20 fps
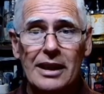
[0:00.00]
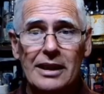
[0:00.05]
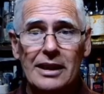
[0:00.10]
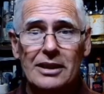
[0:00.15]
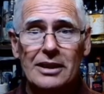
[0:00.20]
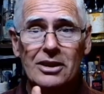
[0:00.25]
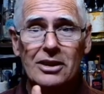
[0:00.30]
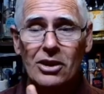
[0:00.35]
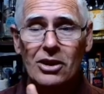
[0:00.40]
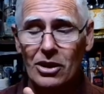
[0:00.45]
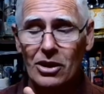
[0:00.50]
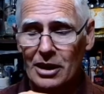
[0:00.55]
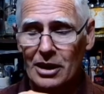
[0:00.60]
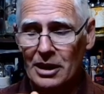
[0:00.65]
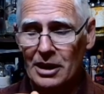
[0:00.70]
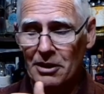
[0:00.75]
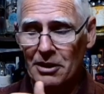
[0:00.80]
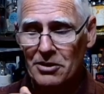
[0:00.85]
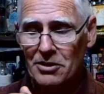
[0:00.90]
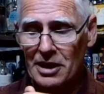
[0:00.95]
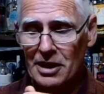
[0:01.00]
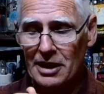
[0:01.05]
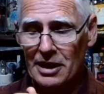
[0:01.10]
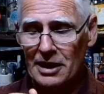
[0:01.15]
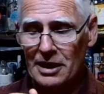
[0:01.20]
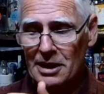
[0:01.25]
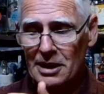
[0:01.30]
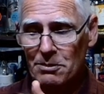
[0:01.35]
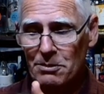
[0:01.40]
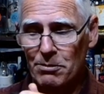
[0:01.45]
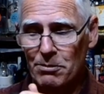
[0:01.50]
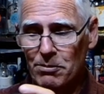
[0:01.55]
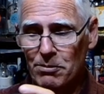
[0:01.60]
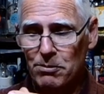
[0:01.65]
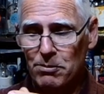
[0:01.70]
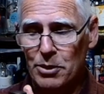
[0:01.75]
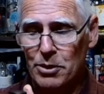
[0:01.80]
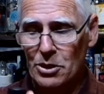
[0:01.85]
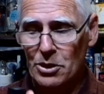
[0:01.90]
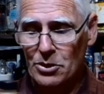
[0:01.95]
is not left in this
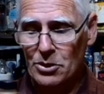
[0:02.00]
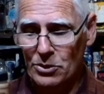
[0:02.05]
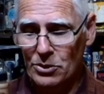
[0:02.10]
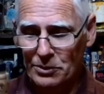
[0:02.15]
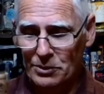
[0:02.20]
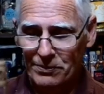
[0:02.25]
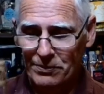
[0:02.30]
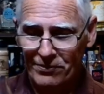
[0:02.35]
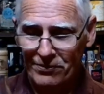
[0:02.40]
bottle.